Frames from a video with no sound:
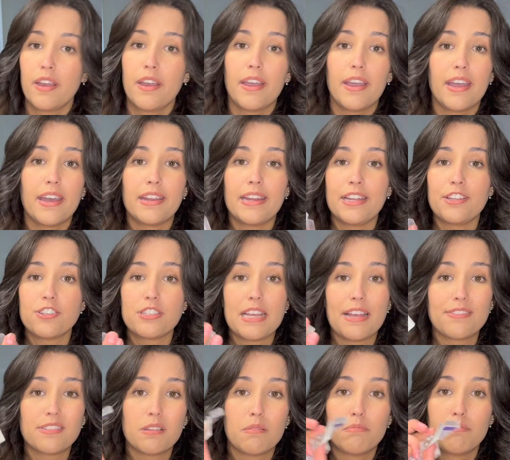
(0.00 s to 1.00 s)
And I just have
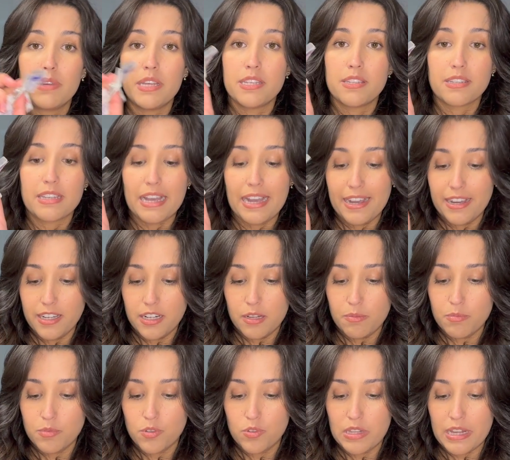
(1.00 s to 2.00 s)
some misc
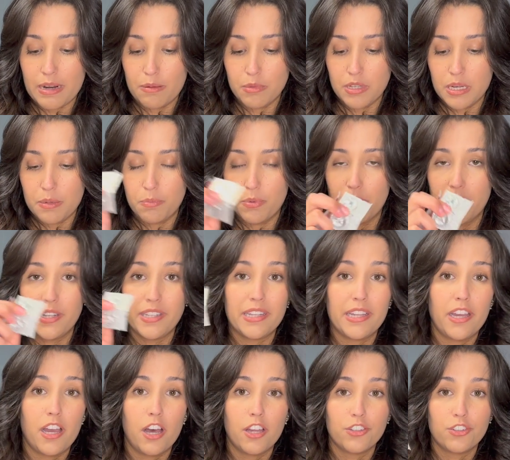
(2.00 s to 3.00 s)
items that I'm gonna put in the
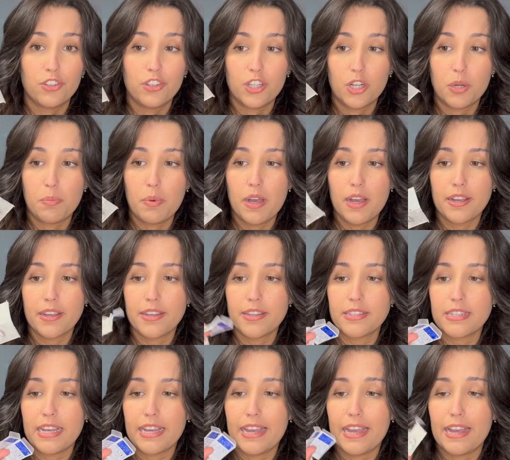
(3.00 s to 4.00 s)
other little pockets.
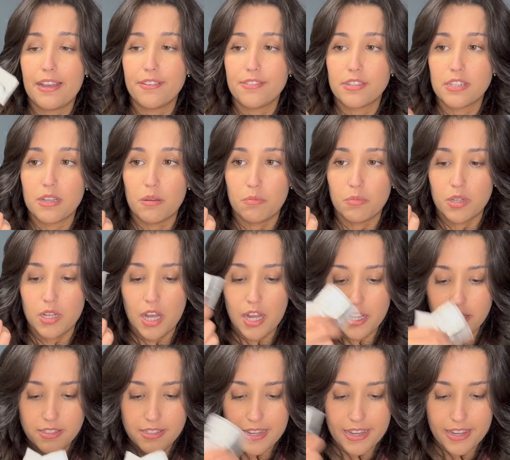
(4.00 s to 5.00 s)
I have some
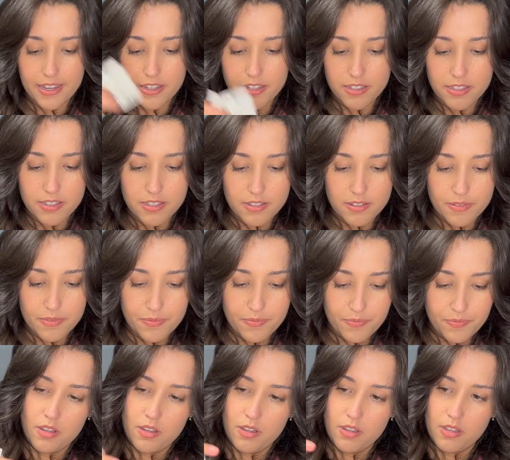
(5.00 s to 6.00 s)
contacts,
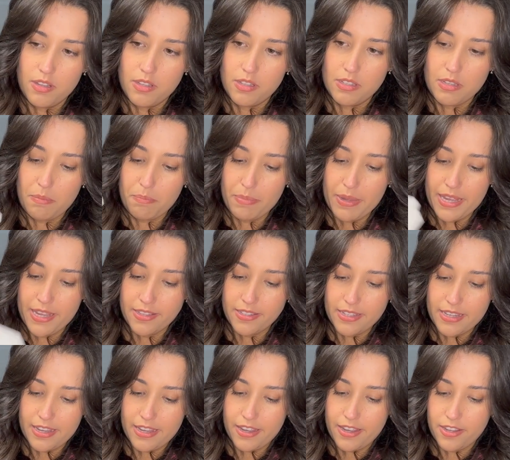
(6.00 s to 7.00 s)
some
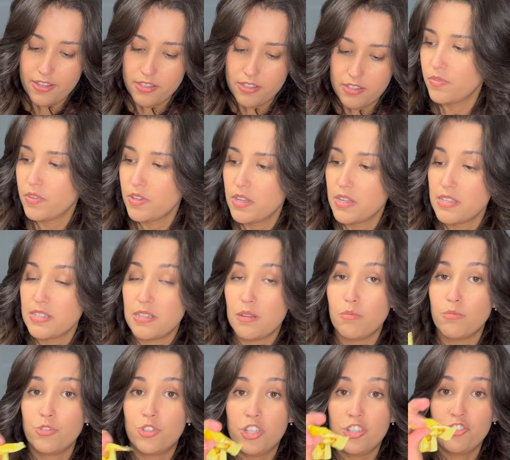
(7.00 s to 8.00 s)
Band-Aids, some
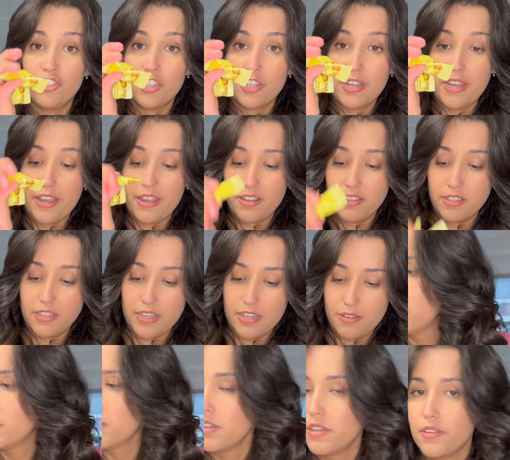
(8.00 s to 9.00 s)
ginger candy,
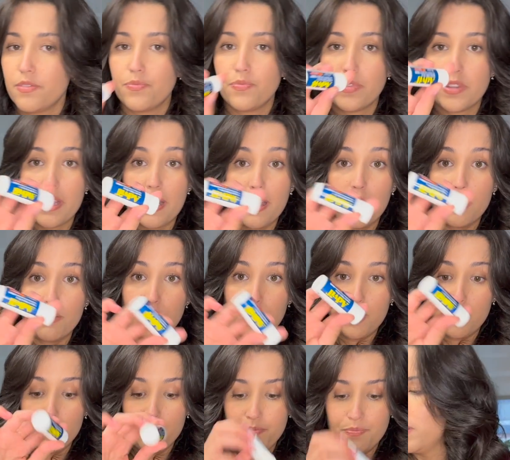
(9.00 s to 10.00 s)

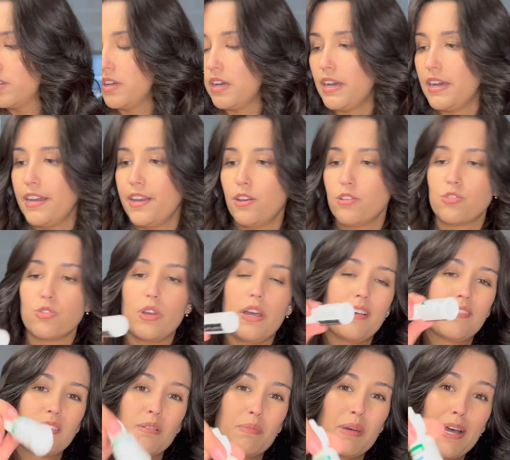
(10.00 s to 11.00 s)
Advil. I also have
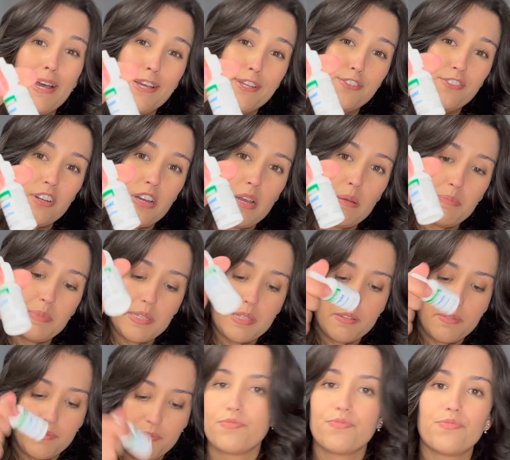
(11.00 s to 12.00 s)
some eye drops,
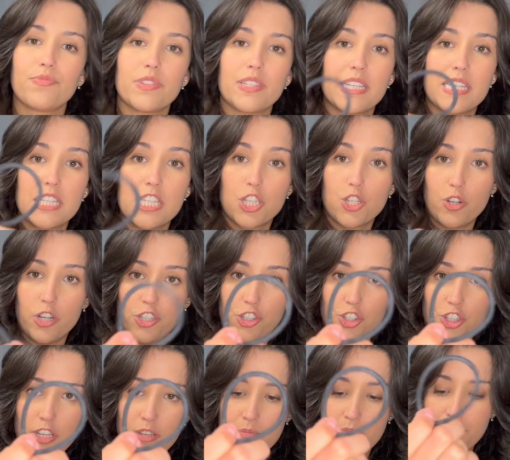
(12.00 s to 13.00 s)

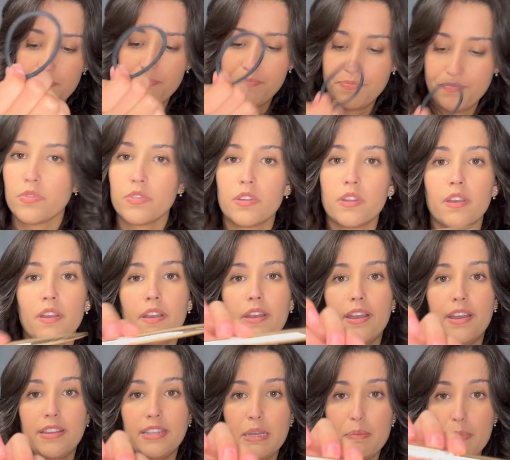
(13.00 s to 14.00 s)
scrunchie,
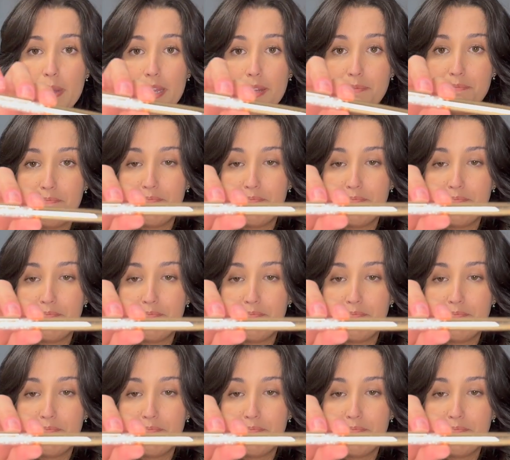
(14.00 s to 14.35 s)
and a pen.